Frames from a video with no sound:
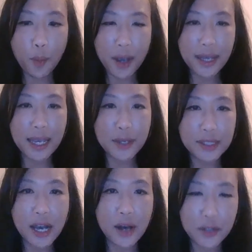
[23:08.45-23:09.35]
what can you
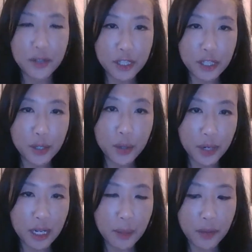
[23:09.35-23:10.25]
tell this
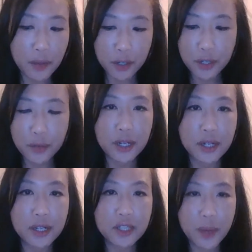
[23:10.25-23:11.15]
querent about their
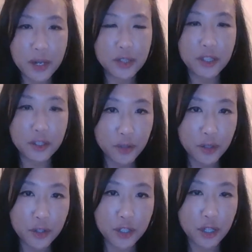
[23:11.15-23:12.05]
career, especially the
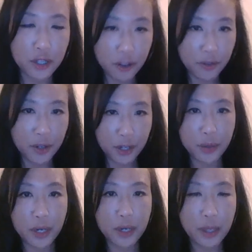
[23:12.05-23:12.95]
future of their career?